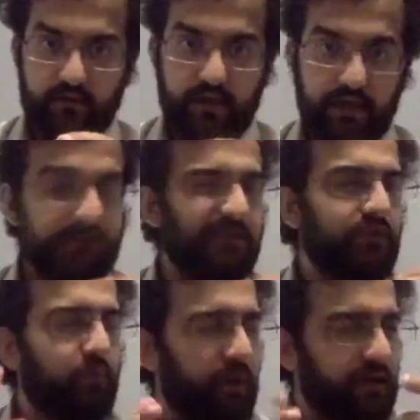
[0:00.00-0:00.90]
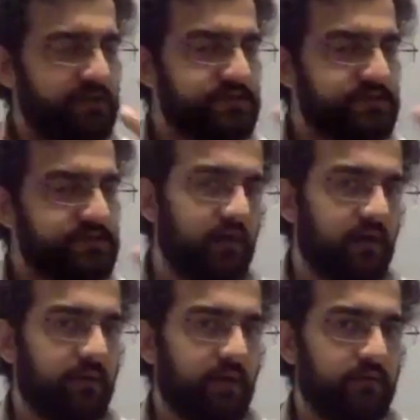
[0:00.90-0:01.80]
He didn't know what he's
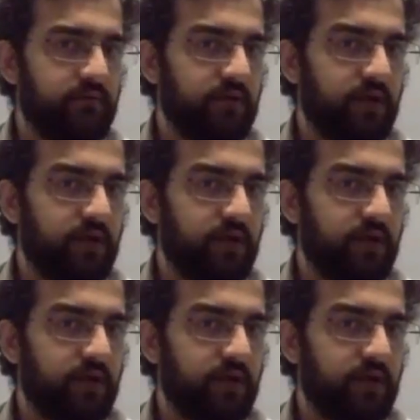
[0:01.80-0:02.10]
thinking about,